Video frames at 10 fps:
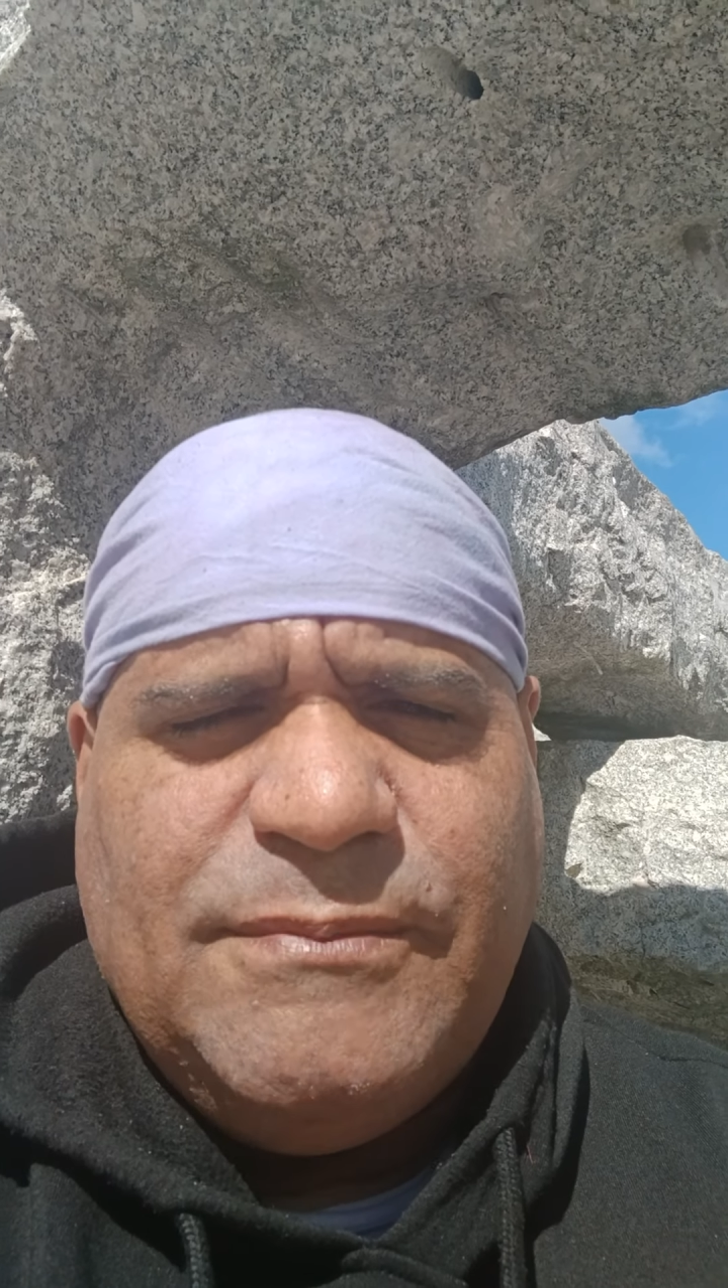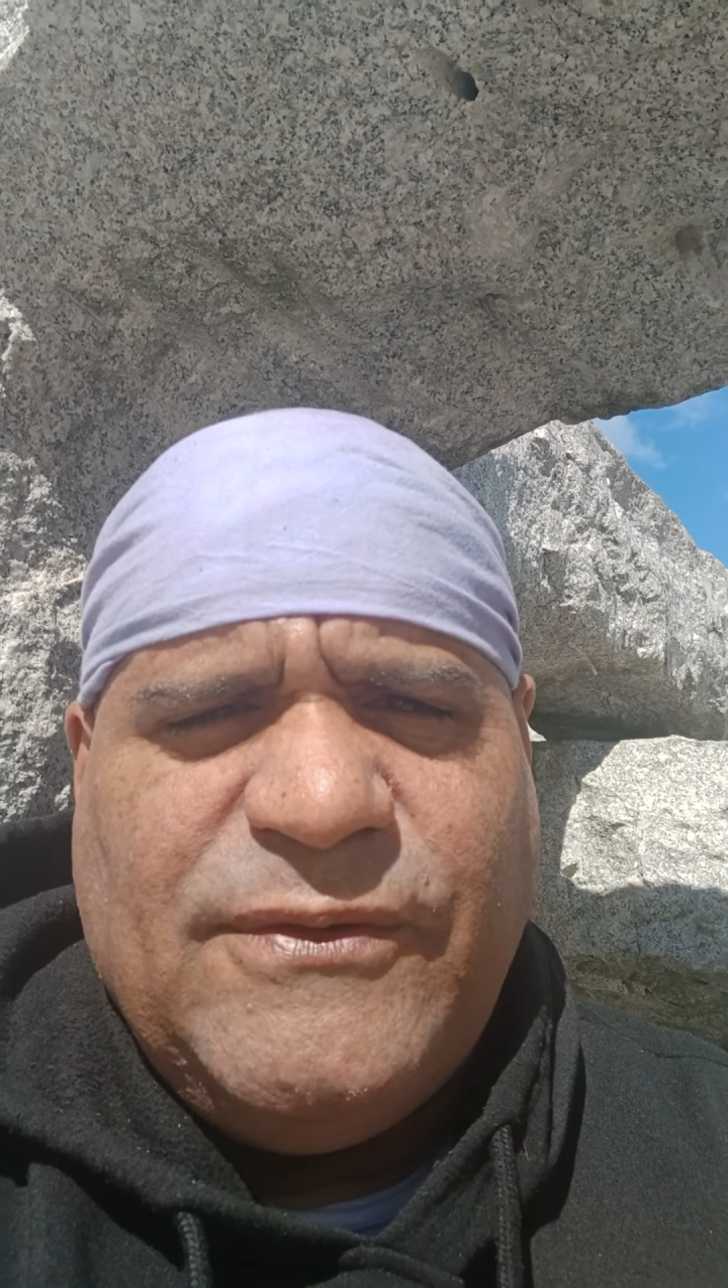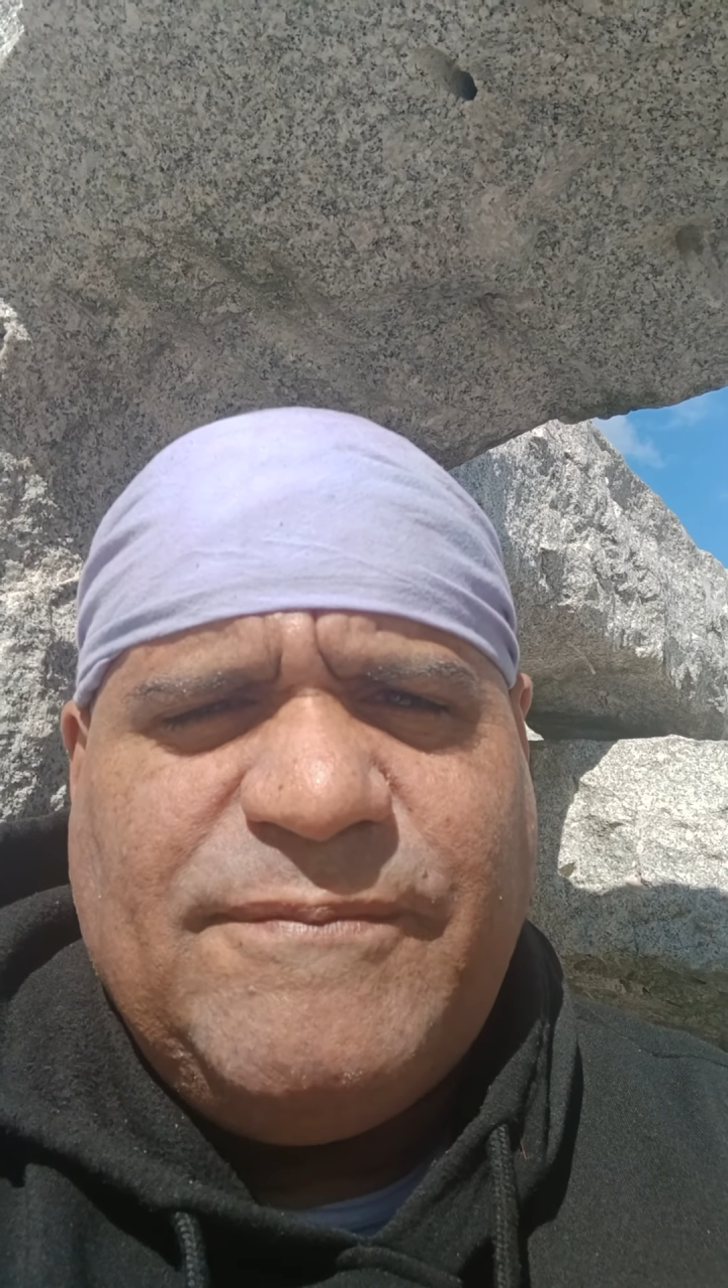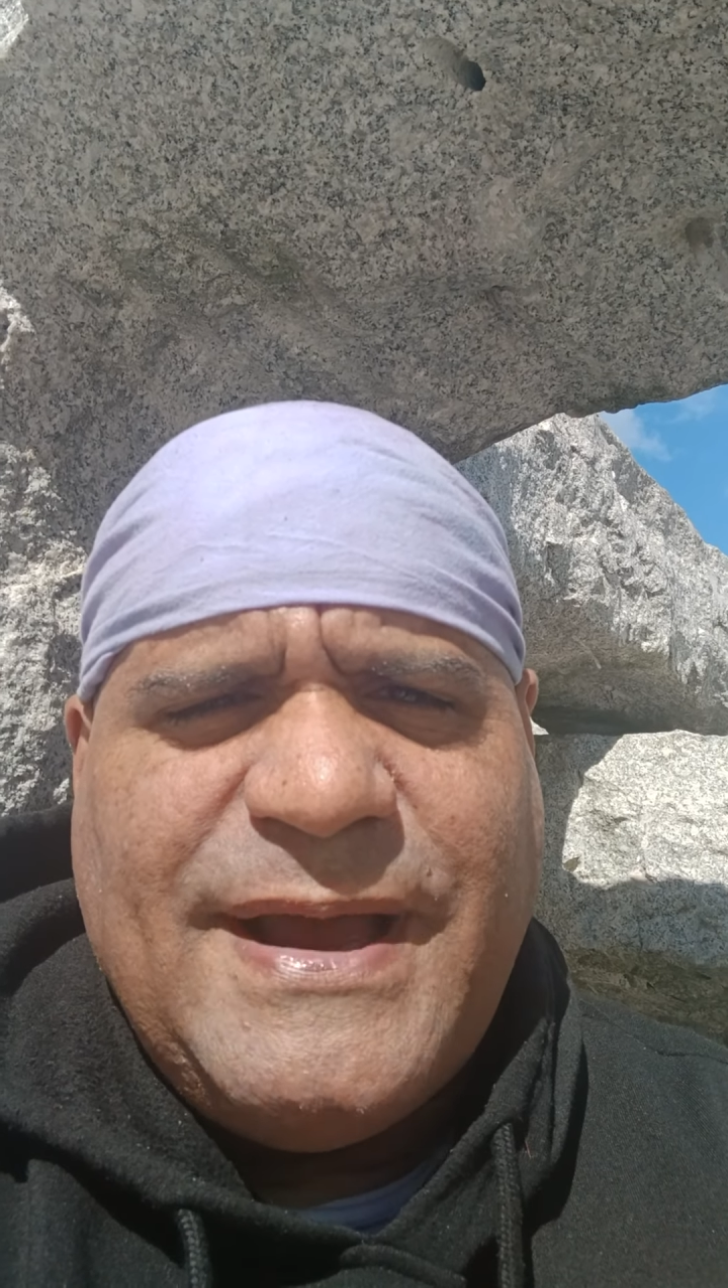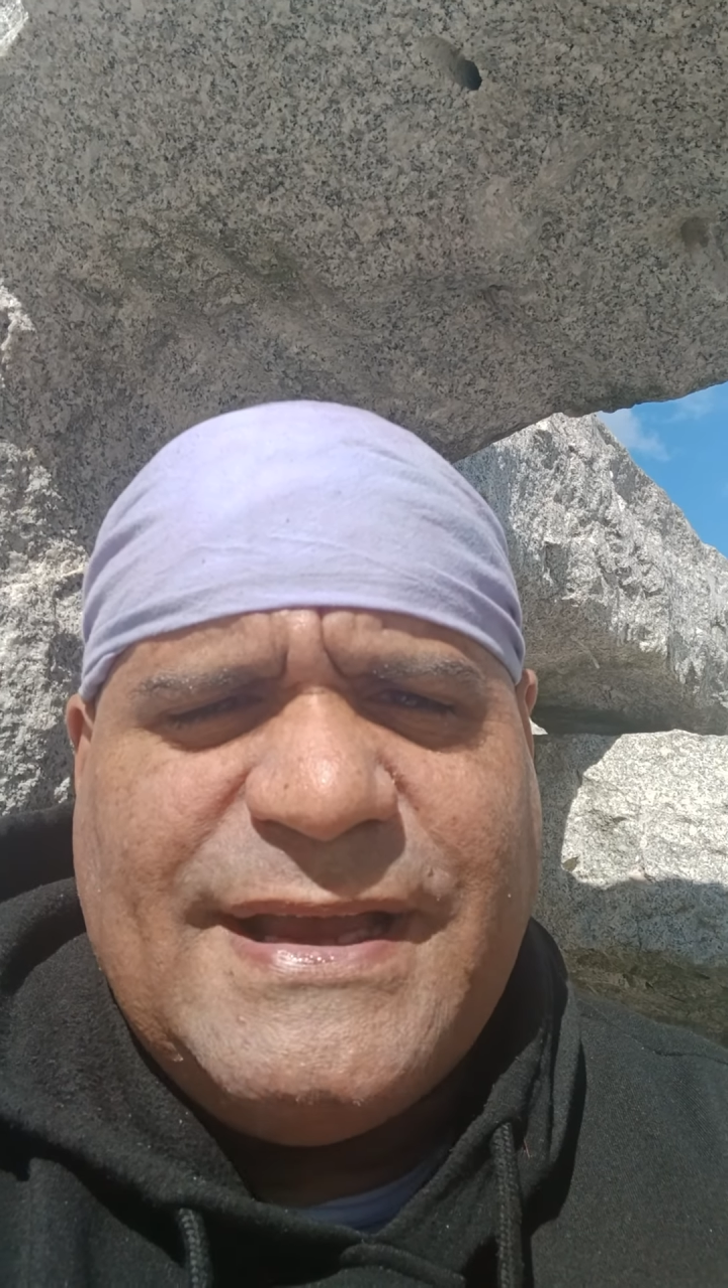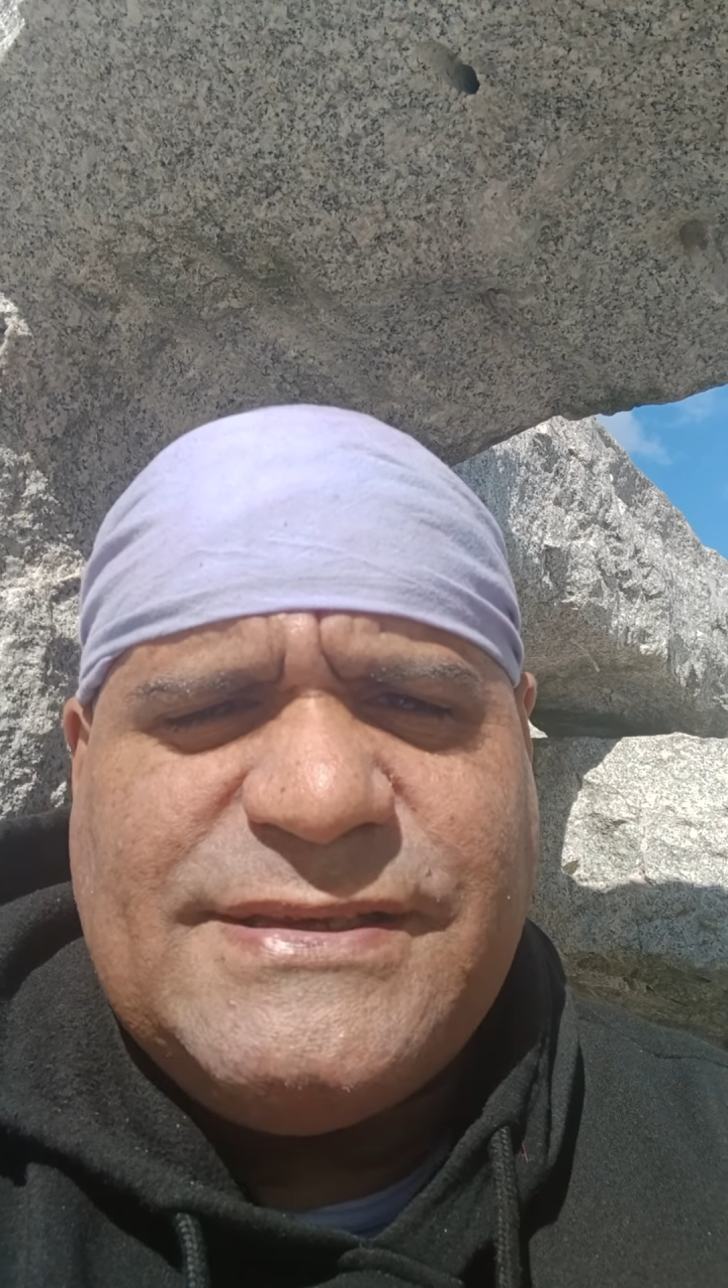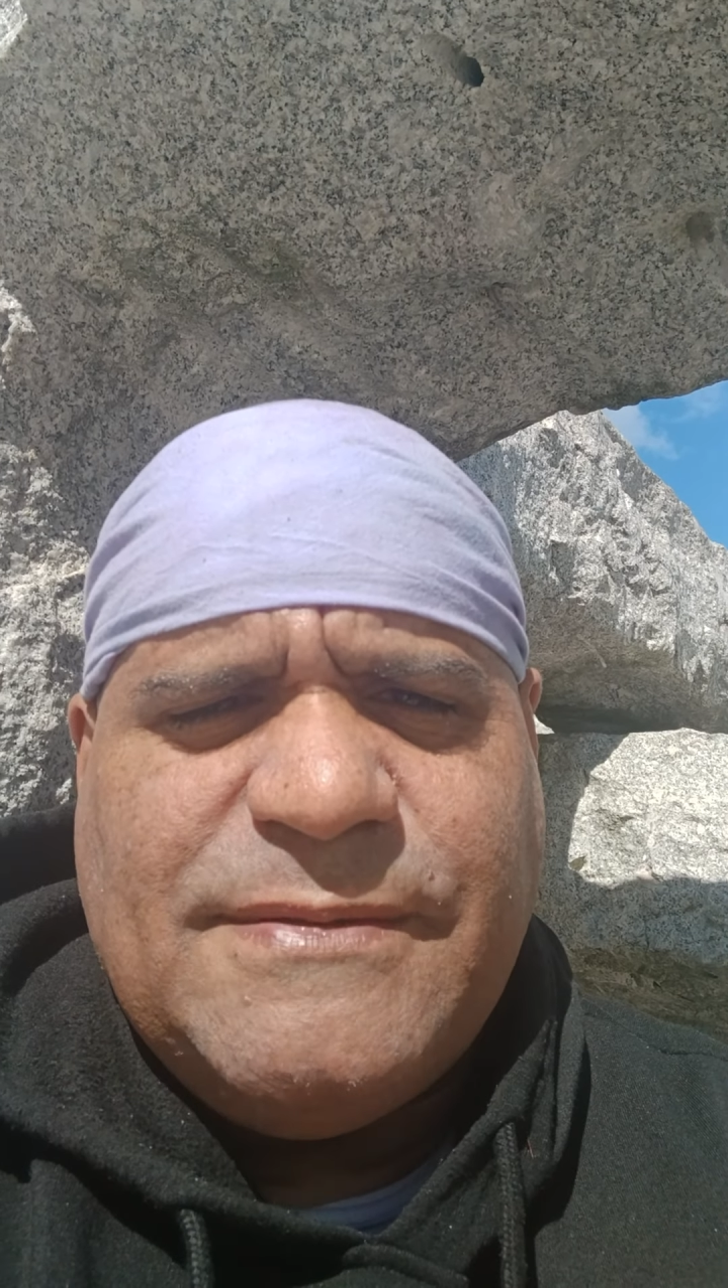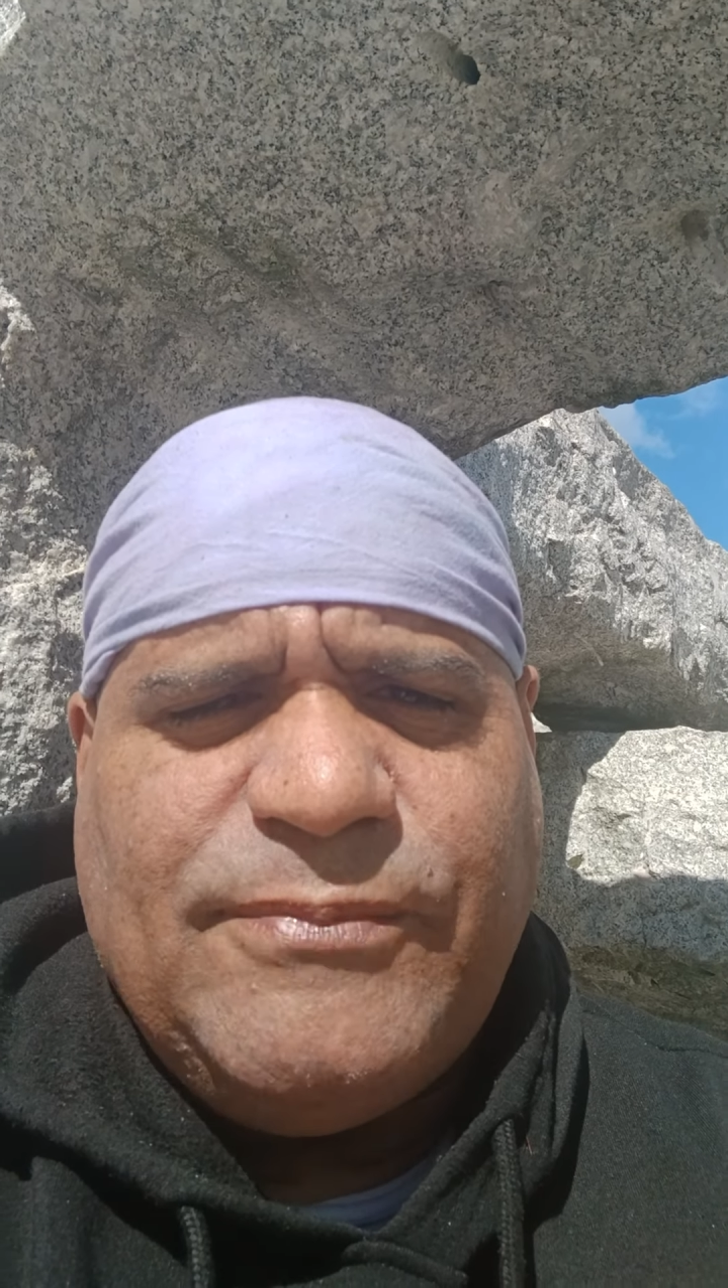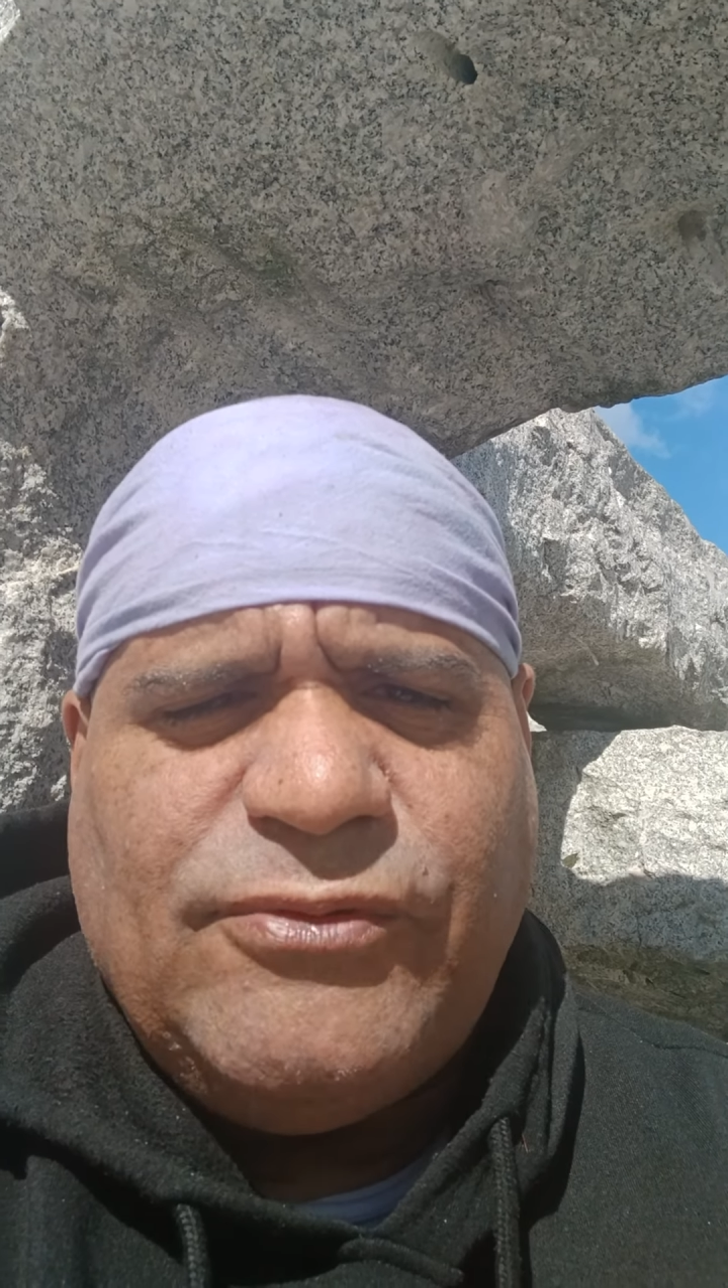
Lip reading: both past and